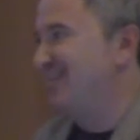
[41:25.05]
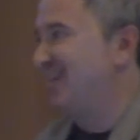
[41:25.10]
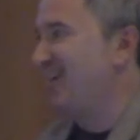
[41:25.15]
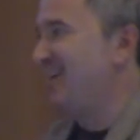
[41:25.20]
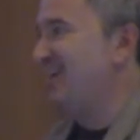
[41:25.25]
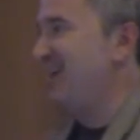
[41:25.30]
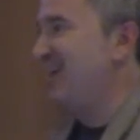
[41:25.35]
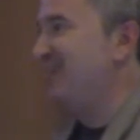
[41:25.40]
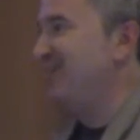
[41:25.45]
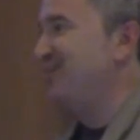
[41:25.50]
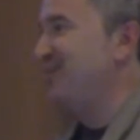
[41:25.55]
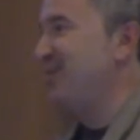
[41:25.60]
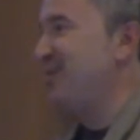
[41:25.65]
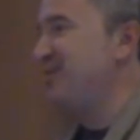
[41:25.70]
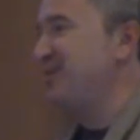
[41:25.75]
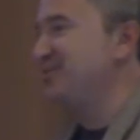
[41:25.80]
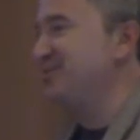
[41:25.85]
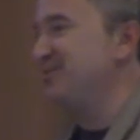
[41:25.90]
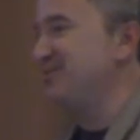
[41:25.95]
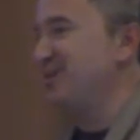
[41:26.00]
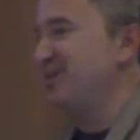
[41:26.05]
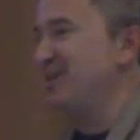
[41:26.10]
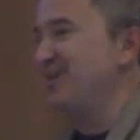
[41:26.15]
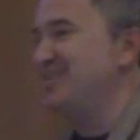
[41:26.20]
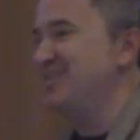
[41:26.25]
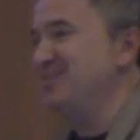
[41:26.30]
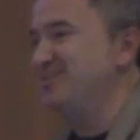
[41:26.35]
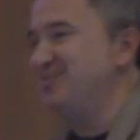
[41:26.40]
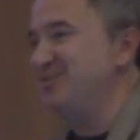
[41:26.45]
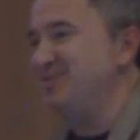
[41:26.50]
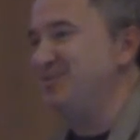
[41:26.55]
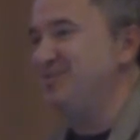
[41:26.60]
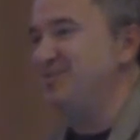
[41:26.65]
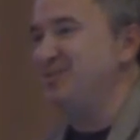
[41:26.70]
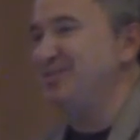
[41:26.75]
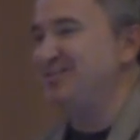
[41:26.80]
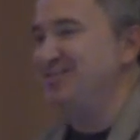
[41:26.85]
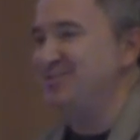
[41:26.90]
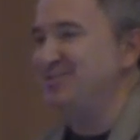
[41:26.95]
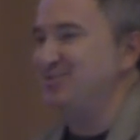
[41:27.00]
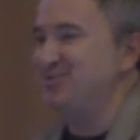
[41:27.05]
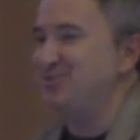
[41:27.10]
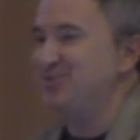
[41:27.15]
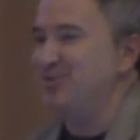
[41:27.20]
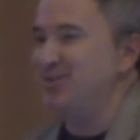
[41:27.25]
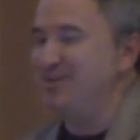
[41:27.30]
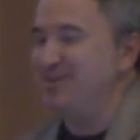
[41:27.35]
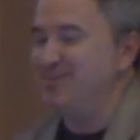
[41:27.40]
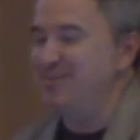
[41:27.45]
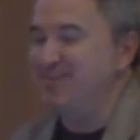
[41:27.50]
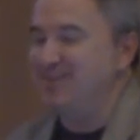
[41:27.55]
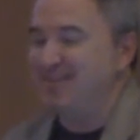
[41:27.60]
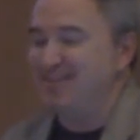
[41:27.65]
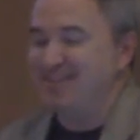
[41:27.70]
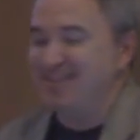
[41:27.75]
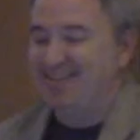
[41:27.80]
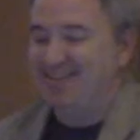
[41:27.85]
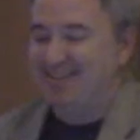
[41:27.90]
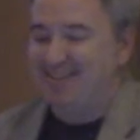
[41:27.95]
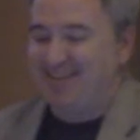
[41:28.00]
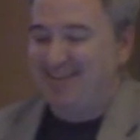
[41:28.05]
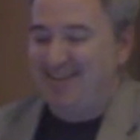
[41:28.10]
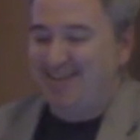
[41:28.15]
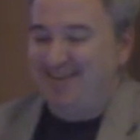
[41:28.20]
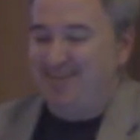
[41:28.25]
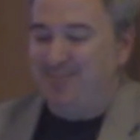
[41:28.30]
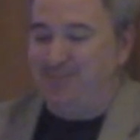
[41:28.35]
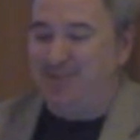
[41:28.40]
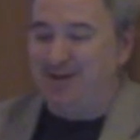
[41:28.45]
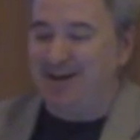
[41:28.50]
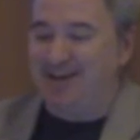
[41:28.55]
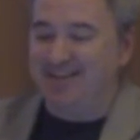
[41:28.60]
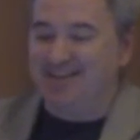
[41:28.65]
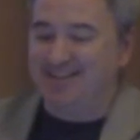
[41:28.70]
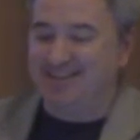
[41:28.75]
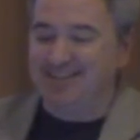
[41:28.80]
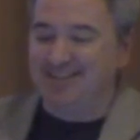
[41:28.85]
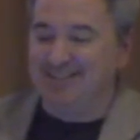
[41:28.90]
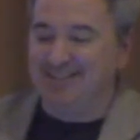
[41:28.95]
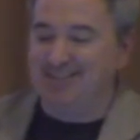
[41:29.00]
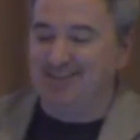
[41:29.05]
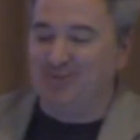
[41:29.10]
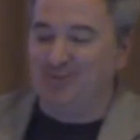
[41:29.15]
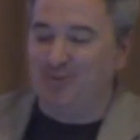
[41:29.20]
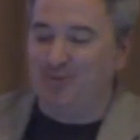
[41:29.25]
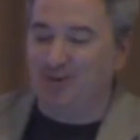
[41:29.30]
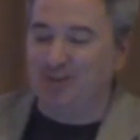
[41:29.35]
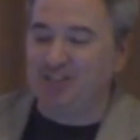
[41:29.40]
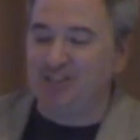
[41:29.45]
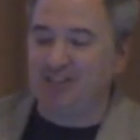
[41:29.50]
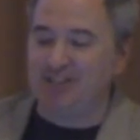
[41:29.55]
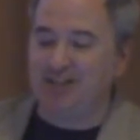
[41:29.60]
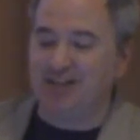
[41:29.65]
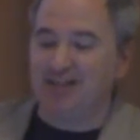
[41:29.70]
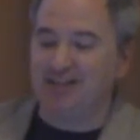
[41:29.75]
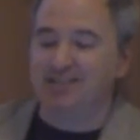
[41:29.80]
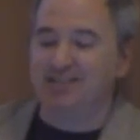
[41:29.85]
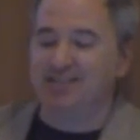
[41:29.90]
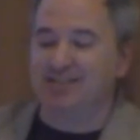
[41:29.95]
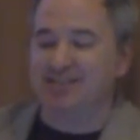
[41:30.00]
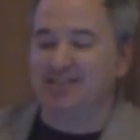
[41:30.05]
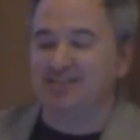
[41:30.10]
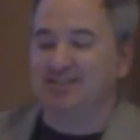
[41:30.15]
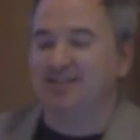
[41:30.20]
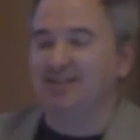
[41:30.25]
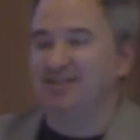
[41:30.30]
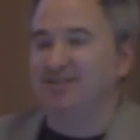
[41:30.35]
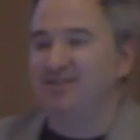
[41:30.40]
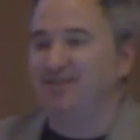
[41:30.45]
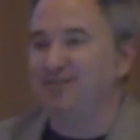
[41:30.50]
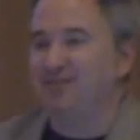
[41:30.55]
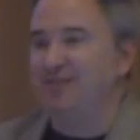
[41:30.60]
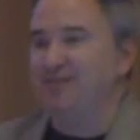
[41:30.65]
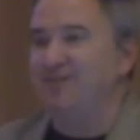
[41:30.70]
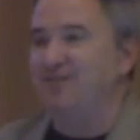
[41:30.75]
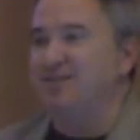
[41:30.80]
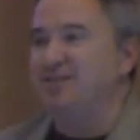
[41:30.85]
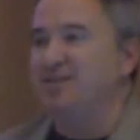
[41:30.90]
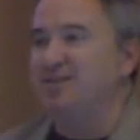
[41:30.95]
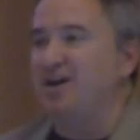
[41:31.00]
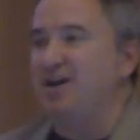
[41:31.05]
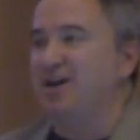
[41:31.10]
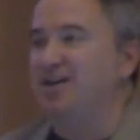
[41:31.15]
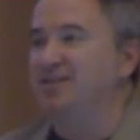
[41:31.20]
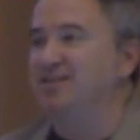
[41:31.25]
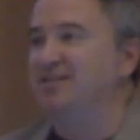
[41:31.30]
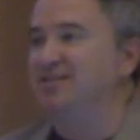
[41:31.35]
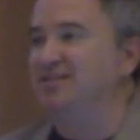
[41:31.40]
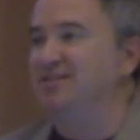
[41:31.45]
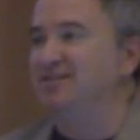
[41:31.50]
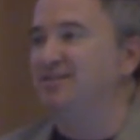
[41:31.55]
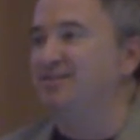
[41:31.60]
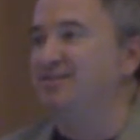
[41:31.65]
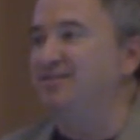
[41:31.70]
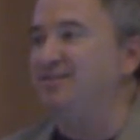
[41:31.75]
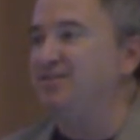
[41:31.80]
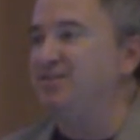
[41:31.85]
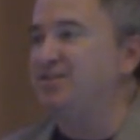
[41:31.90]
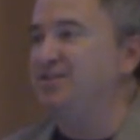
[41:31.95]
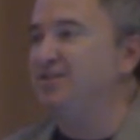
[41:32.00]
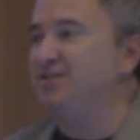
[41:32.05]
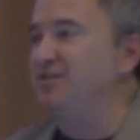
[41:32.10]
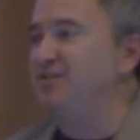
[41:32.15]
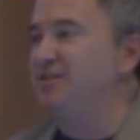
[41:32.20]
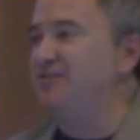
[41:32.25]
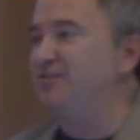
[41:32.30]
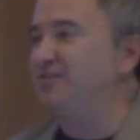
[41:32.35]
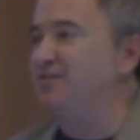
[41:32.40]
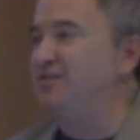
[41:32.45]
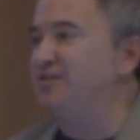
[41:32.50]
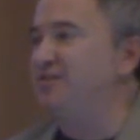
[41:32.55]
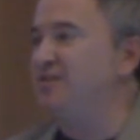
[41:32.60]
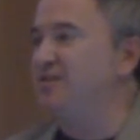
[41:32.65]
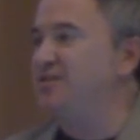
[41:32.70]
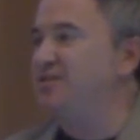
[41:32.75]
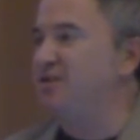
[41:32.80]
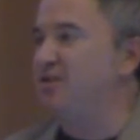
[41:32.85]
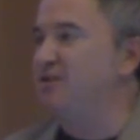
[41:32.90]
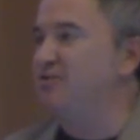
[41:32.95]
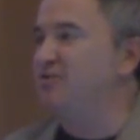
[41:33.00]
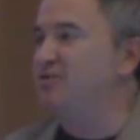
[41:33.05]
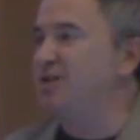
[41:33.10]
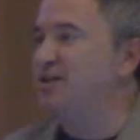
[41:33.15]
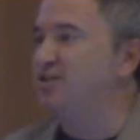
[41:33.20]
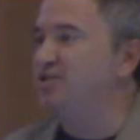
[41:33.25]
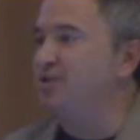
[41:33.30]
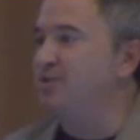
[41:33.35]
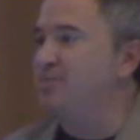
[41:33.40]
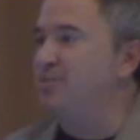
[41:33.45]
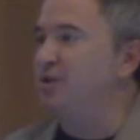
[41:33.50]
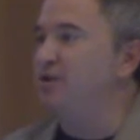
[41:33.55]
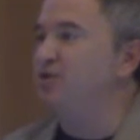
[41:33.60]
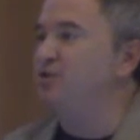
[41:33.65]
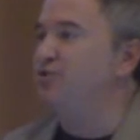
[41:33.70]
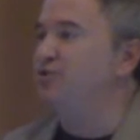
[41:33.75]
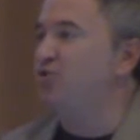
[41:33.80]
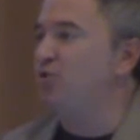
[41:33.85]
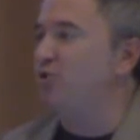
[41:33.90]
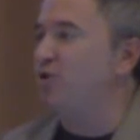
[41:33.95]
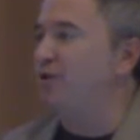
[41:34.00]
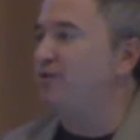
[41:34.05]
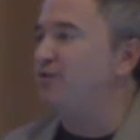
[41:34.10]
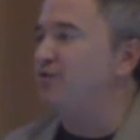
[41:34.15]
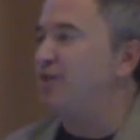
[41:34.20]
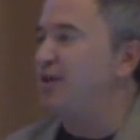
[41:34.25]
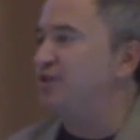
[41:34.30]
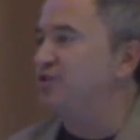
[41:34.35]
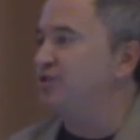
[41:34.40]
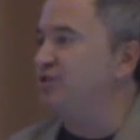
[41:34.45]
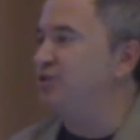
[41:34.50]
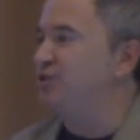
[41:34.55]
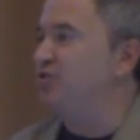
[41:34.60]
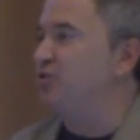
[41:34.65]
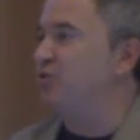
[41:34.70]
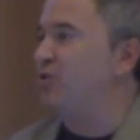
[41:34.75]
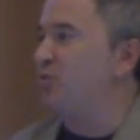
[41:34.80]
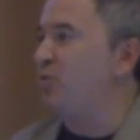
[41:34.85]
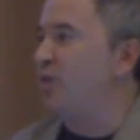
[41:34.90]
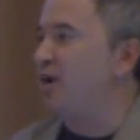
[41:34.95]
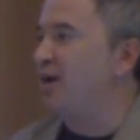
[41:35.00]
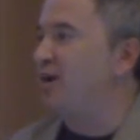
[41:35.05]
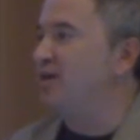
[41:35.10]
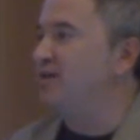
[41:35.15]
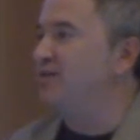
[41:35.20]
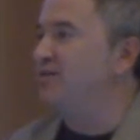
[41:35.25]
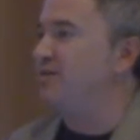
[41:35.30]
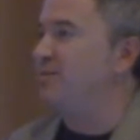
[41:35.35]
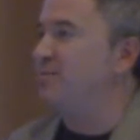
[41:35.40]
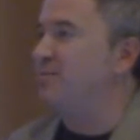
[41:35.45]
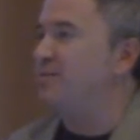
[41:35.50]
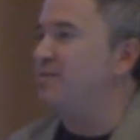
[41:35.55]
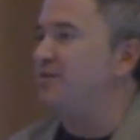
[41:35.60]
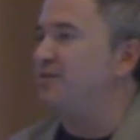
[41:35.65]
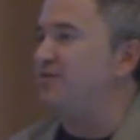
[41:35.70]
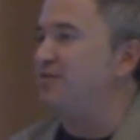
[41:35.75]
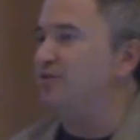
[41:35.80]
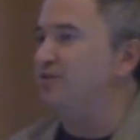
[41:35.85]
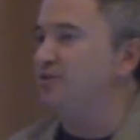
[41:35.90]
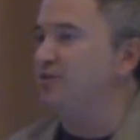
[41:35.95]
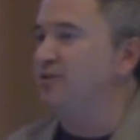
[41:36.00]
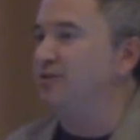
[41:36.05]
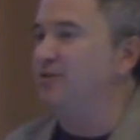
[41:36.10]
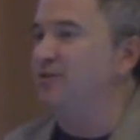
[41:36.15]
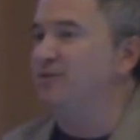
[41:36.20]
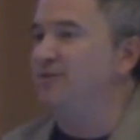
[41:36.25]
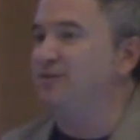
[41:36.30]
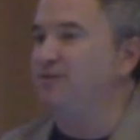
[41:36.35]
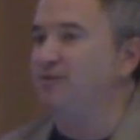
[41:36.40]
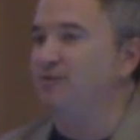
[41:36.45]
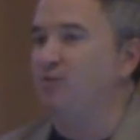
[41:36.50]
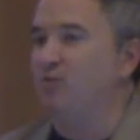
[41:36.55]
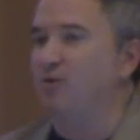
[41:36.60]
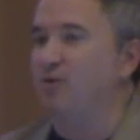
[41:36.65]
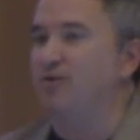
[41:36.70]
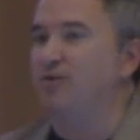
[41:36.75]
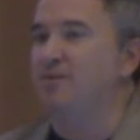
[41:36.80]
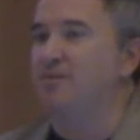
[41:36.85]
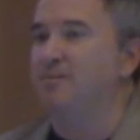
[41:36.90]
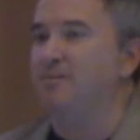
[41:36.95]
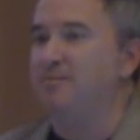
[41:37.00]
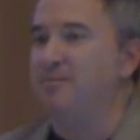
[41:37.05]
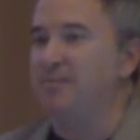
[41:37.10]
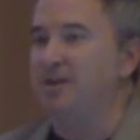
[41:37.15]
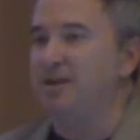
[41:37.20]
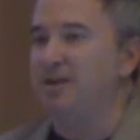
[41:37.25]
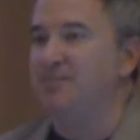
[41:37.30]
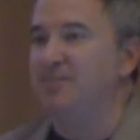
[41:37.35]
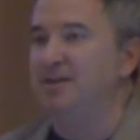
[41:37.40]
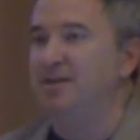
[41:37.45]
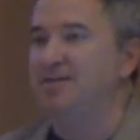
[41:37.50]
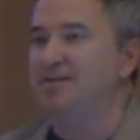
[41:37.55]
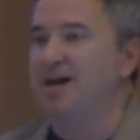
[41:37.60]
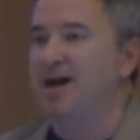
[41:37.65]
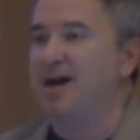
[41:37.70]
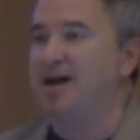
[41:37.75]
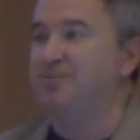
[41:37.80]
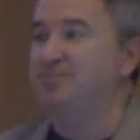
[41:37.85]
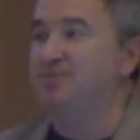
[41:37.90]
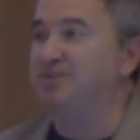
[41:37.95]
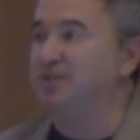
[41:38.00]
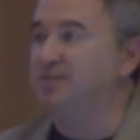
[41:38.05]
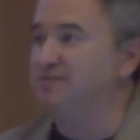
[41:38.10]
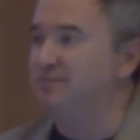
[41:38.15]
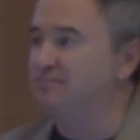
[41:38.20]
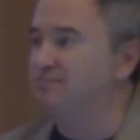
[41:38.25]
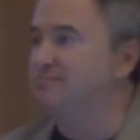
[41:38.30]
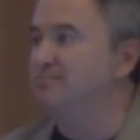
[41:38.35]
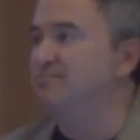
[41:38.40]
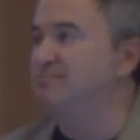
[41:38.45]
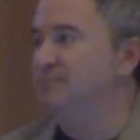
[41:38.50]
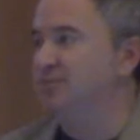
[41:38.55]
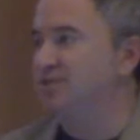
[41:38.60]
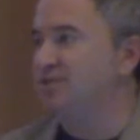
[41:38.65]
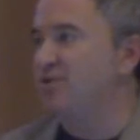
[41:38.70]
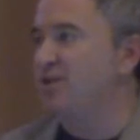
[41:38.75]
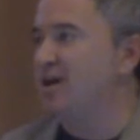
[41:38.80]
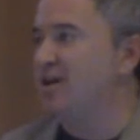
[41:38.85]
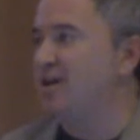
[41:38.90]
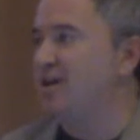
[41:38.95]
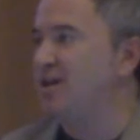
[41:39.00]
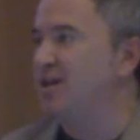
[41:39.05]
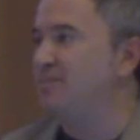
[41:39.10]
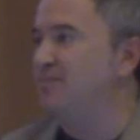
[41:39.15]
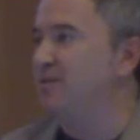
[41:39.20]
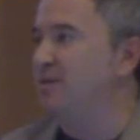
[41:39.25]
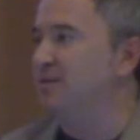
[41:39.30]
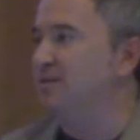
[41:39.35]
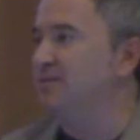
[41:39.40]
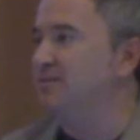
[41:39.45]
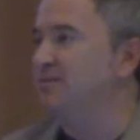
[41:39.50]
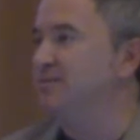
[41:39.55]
I don't know how much of our content really brings us joy. But what she does is, if this content, or if these clothes actually bring you joy, if you actually enjoy wearing them, if you've worn them many times, it's okay to keep it.